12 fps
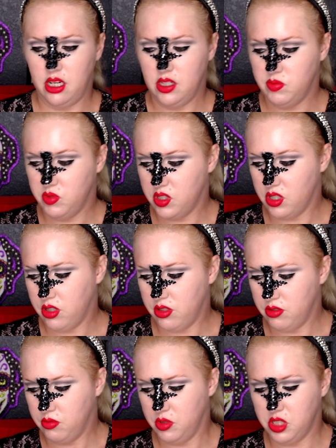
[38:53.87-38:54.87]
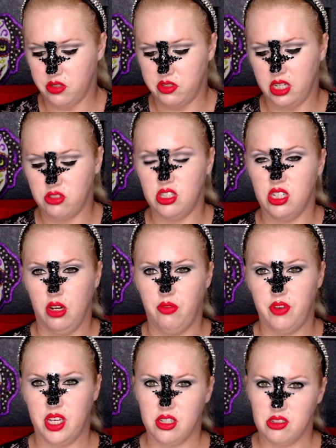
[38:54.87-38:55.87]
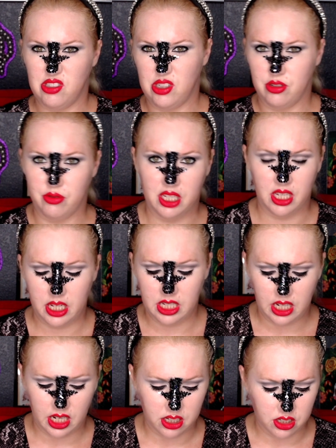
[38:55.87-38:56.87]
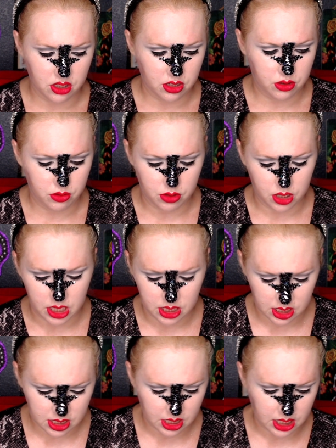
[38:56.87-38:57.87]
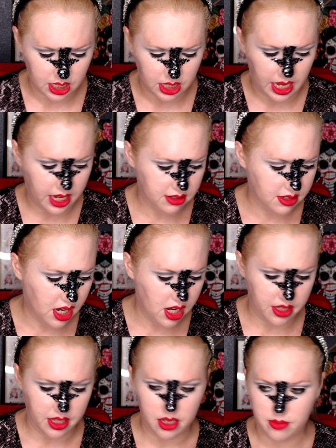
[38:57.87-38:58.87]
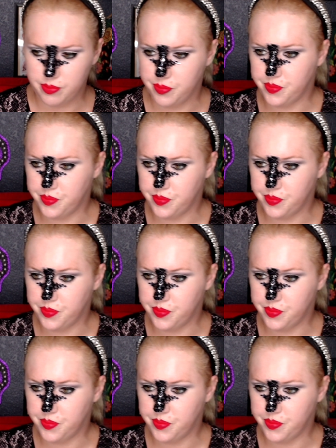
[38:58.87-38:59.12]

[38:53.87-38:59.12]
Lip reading: So when you're touching your feathers, you don't get any kind of glue or anything like that on them.